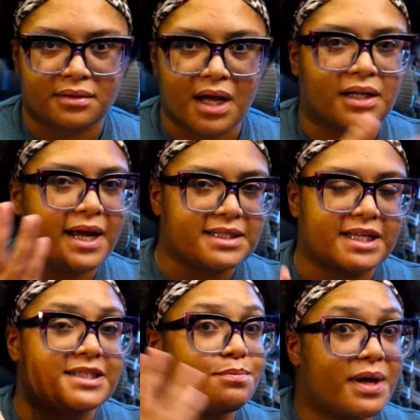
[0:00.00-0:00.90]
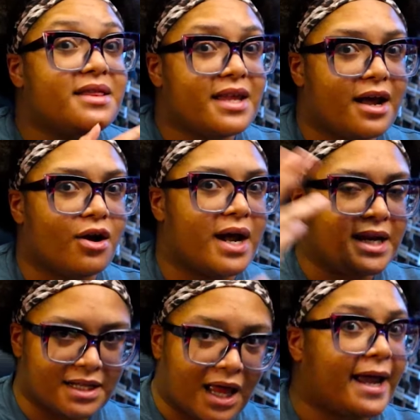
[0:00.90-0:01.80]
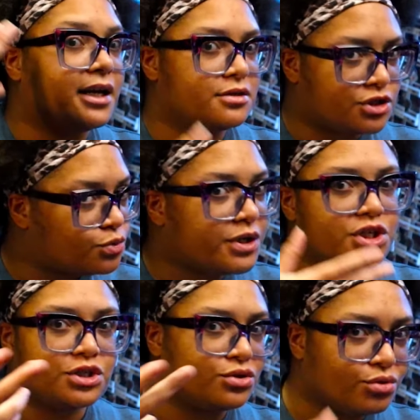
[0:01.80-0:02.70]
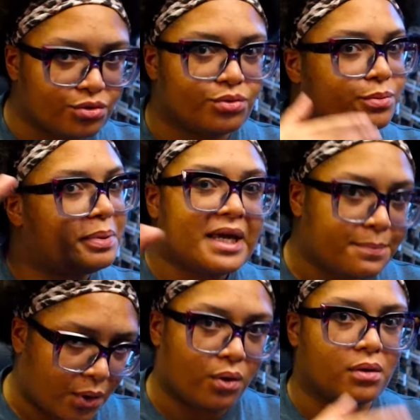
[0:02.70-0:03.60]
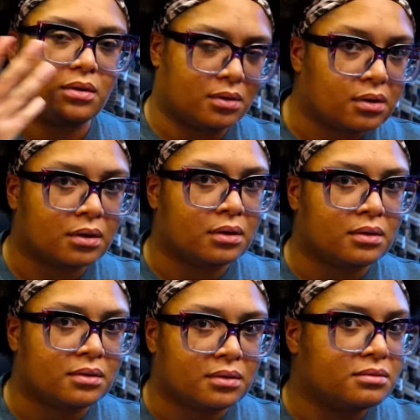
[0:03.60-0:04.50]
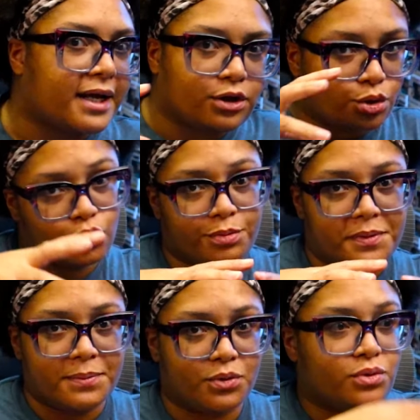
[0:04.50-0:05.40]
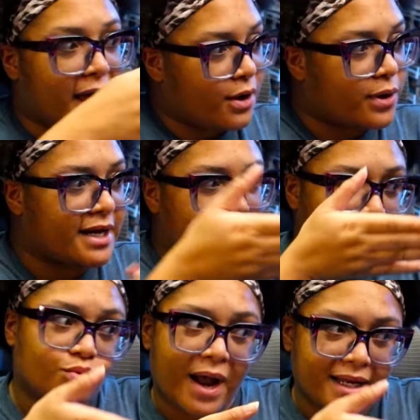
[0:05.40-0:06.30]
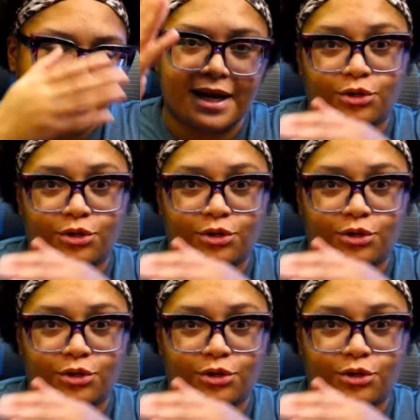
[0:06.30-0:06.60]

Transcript: Unless it's been there and it, like, switches through people. Like, a little group of people who, like, okay, now you write it.